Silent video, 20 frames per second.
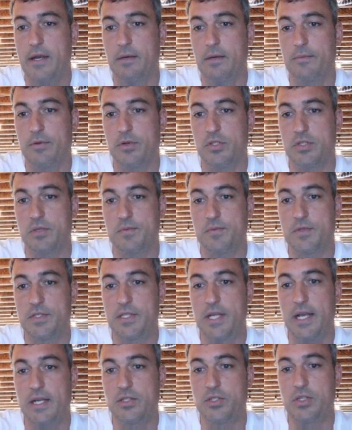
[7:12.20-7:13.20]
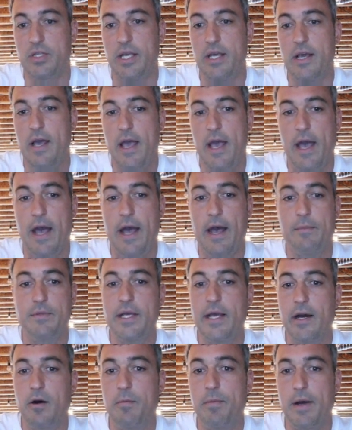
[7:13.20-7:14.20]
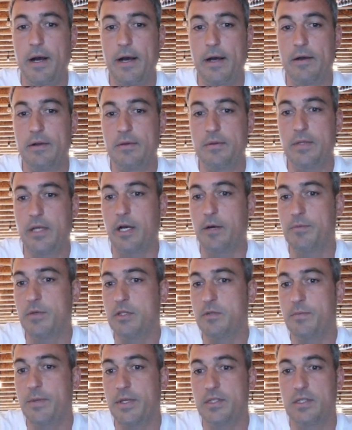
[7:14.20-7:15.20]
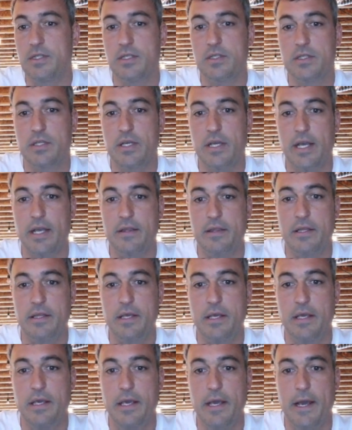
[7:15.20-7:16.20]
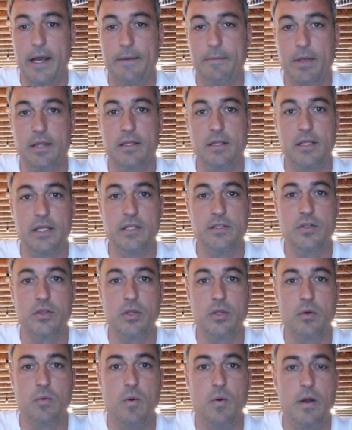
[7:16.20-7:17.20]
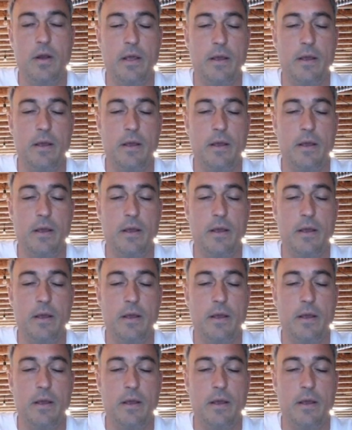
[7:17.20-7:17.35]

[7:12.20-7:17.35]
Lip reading: substantially to help this business get the leads that they're wanting.